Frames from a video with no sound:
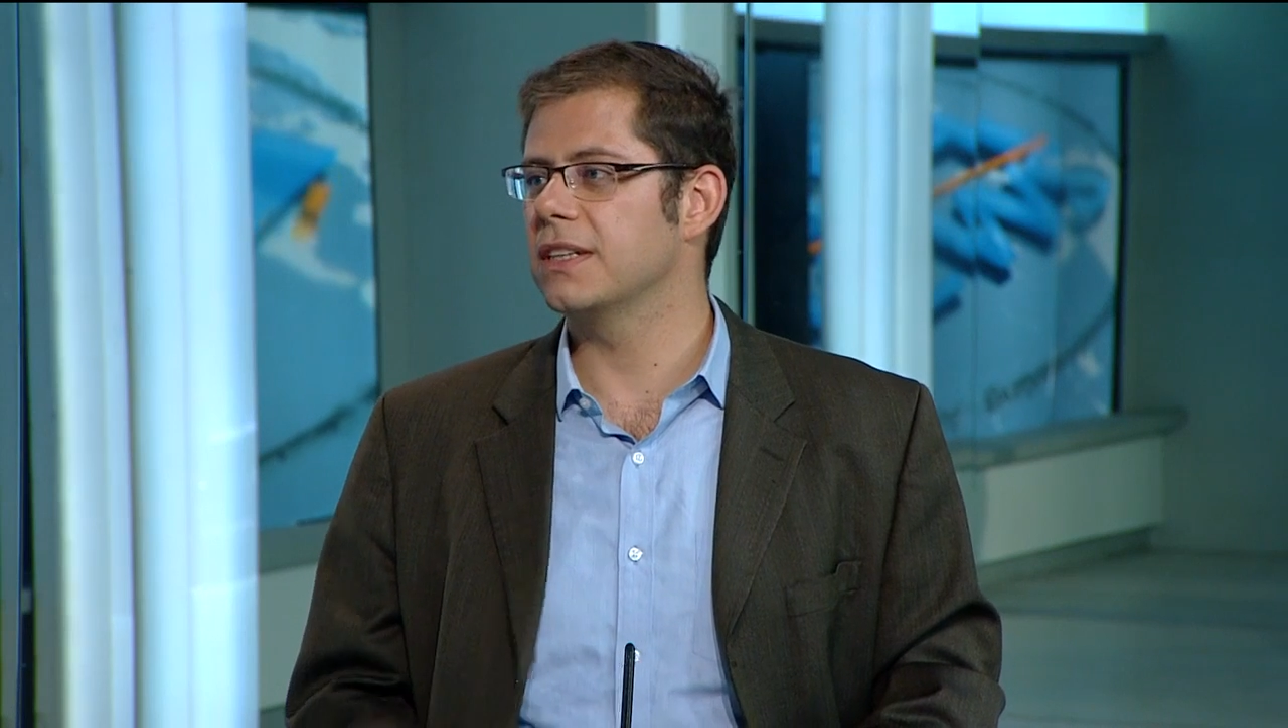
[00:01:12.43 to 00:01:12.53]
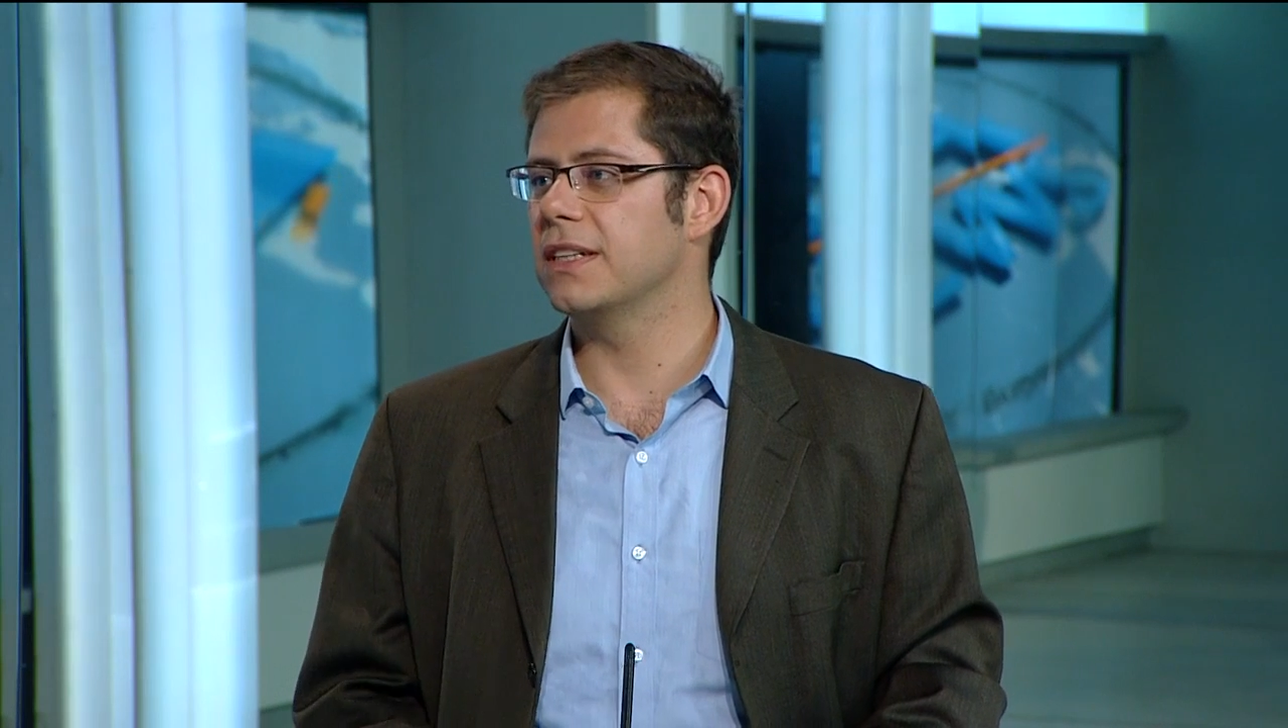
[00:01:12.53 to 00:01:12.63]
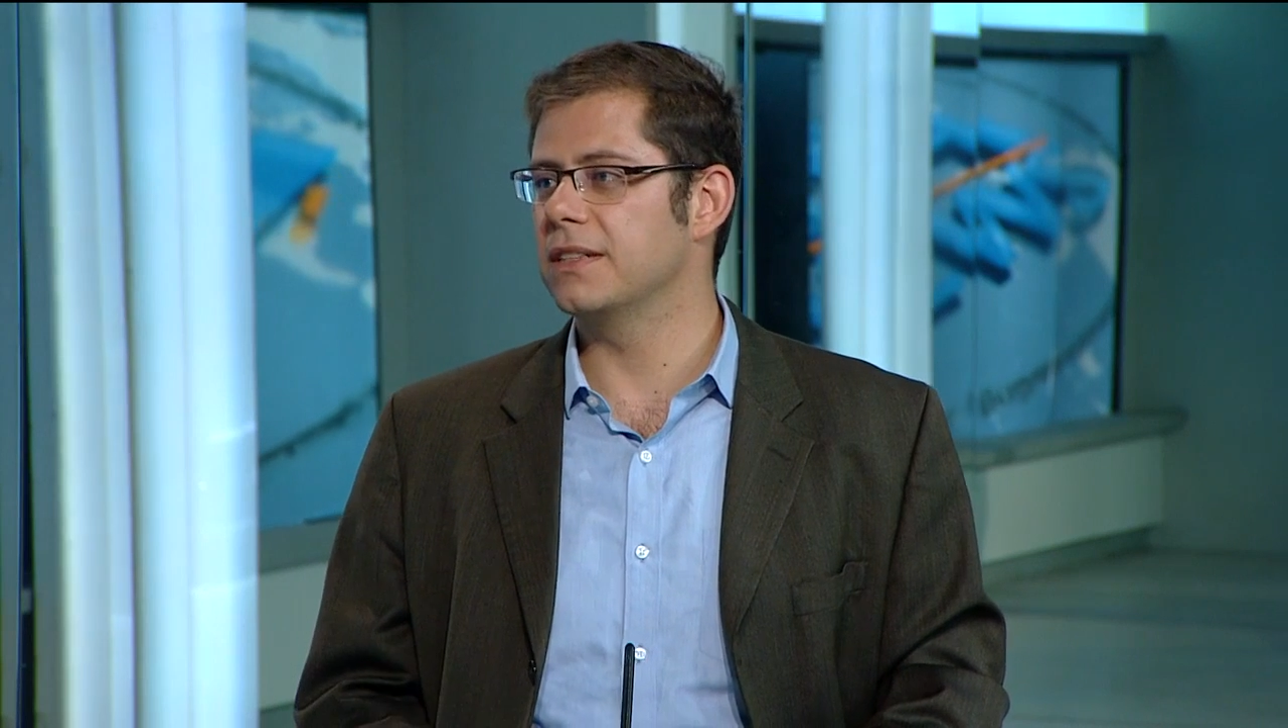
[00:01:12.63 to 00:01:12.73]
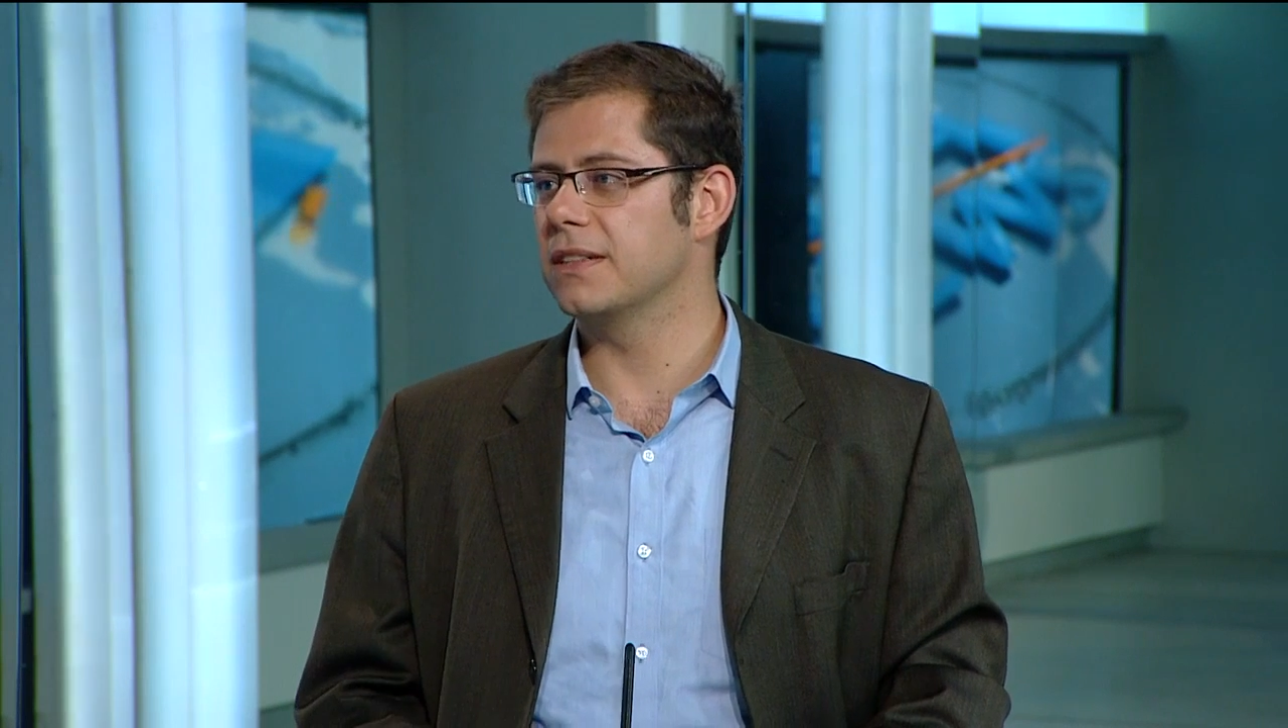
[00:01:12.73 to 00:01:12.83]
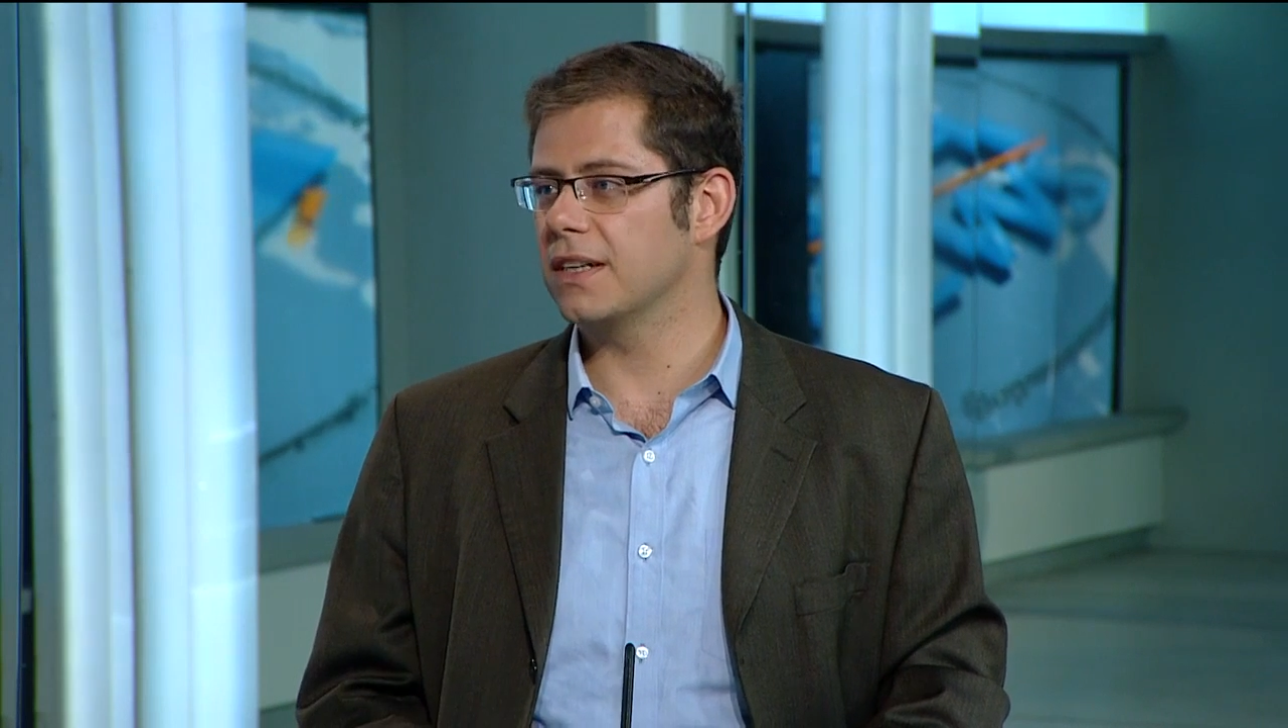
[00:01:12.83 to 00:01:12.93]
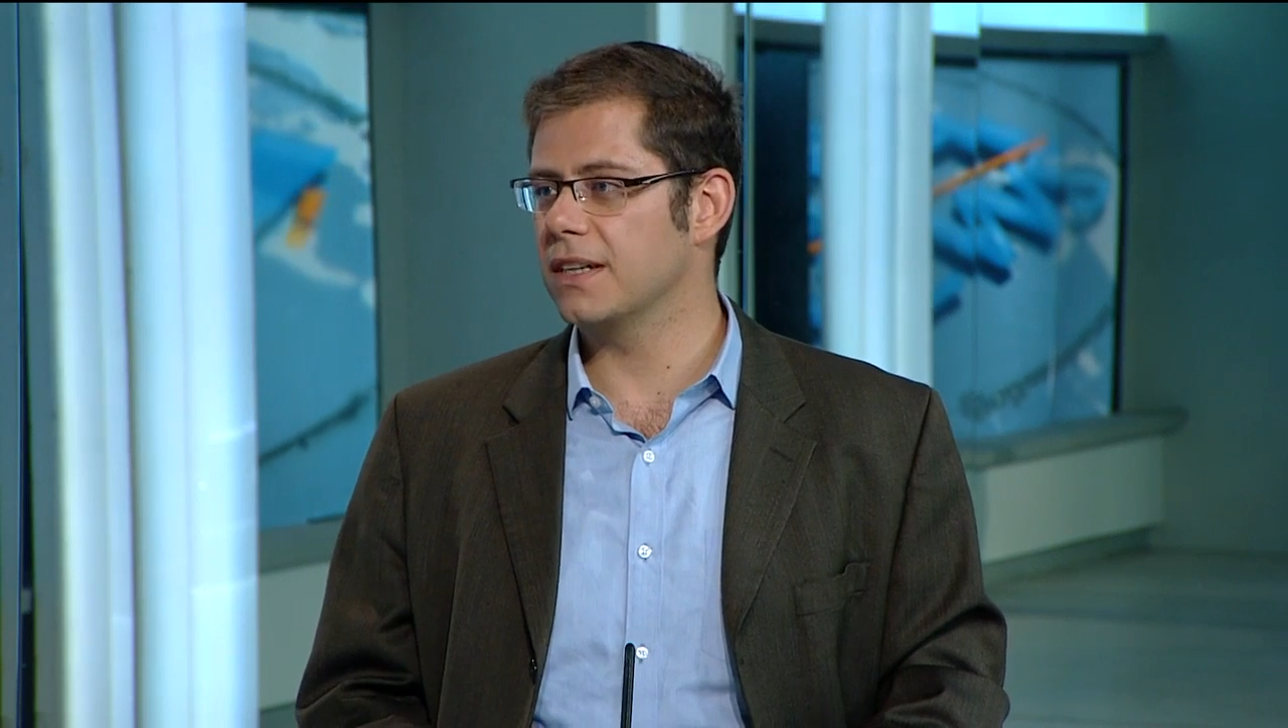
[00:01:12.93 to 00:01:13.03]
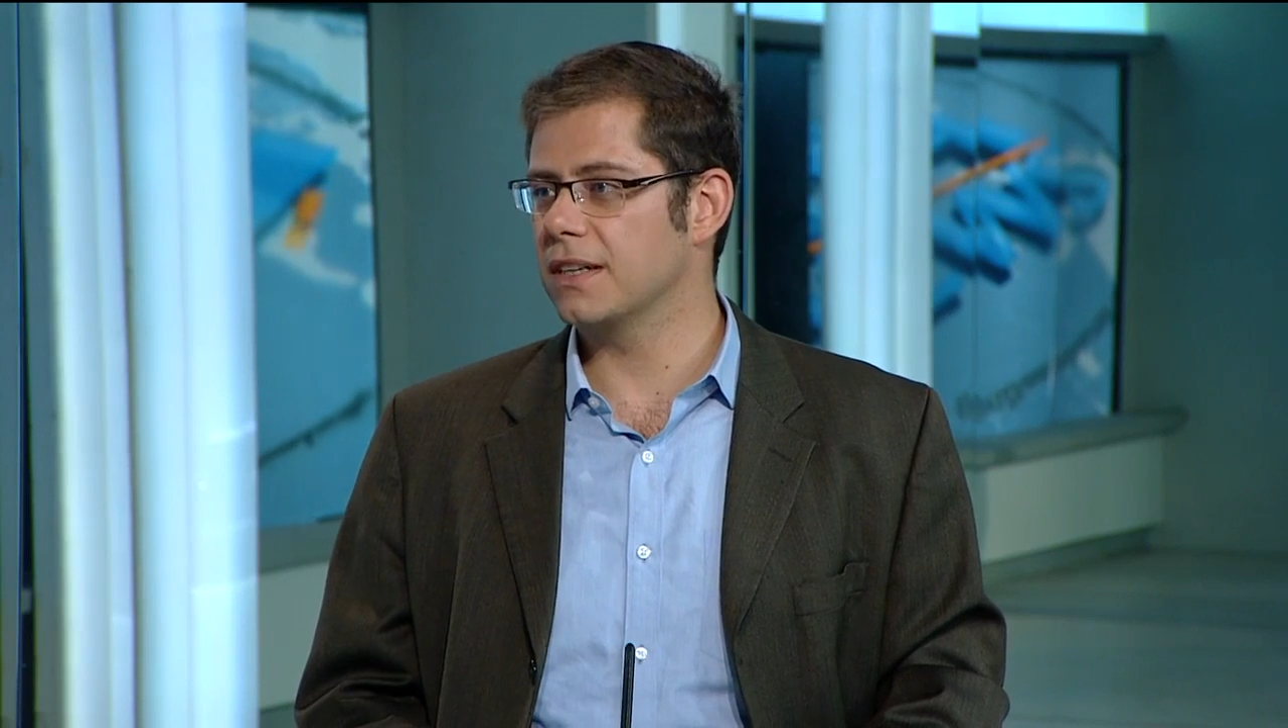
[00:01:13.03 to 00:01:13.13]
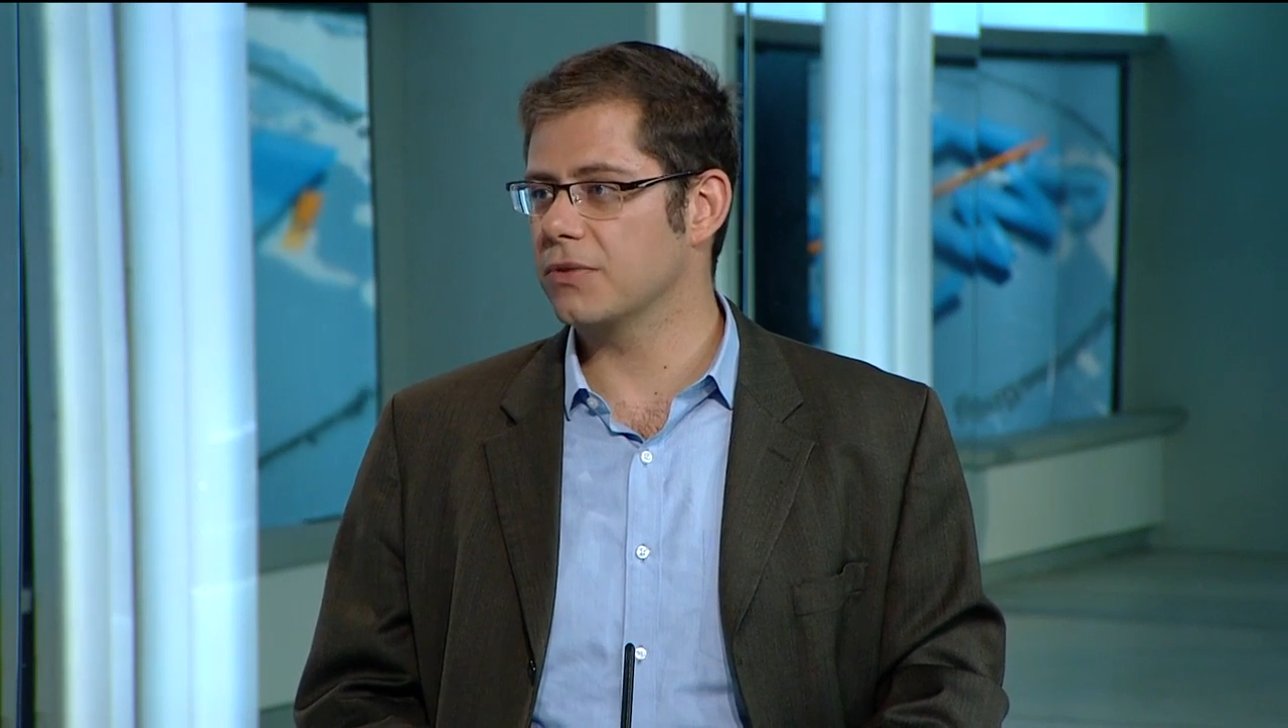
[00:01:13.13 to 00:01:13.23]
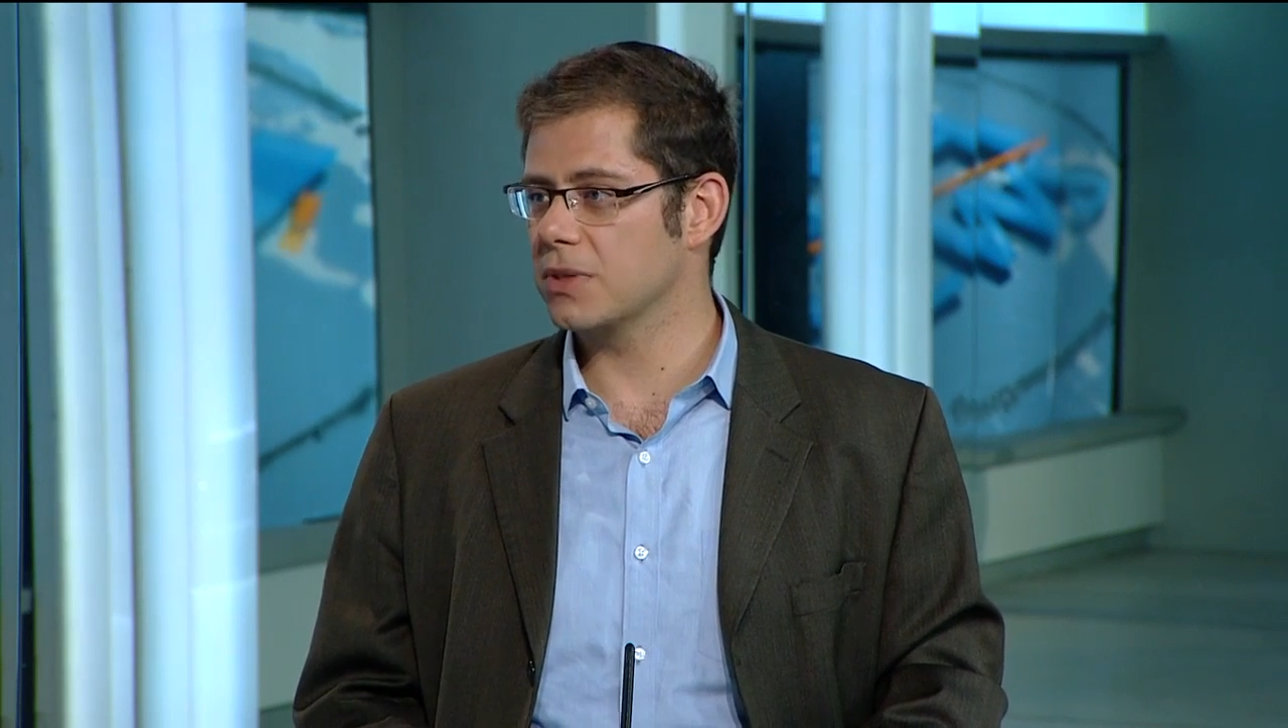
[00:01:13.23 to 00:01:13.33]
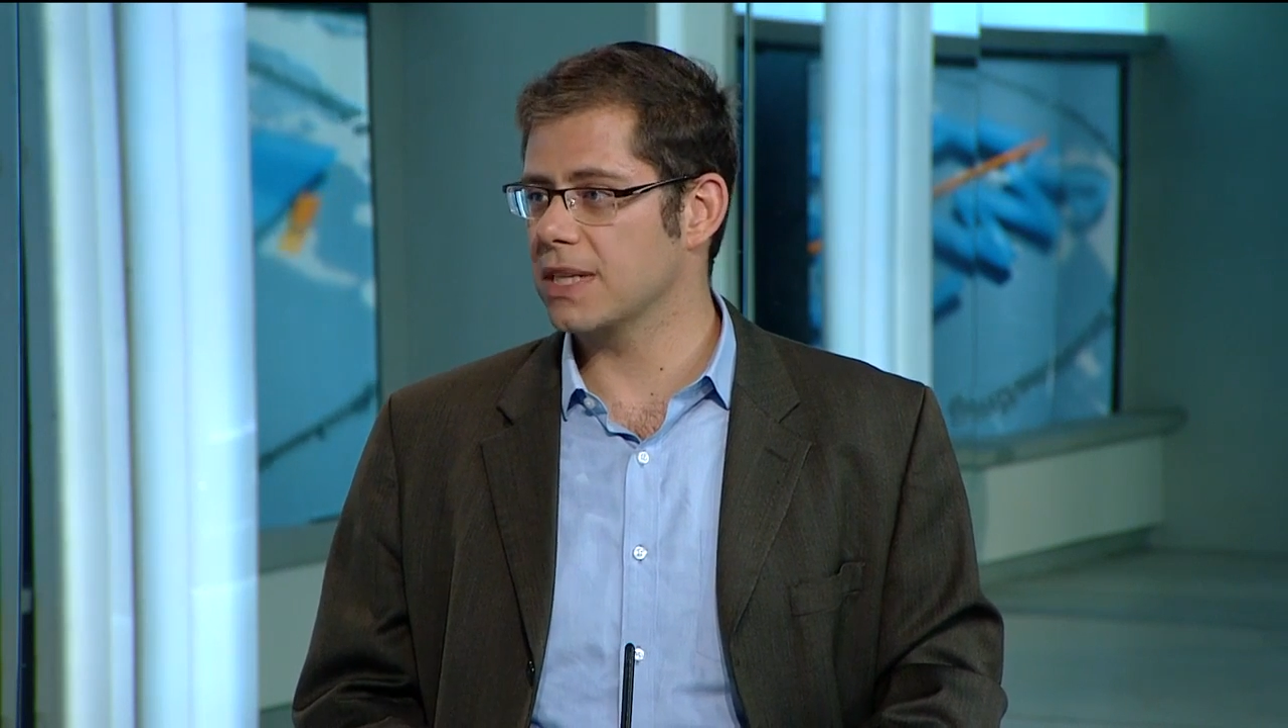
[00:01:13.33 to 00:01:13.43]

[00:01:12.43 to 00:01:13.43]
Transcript: in, for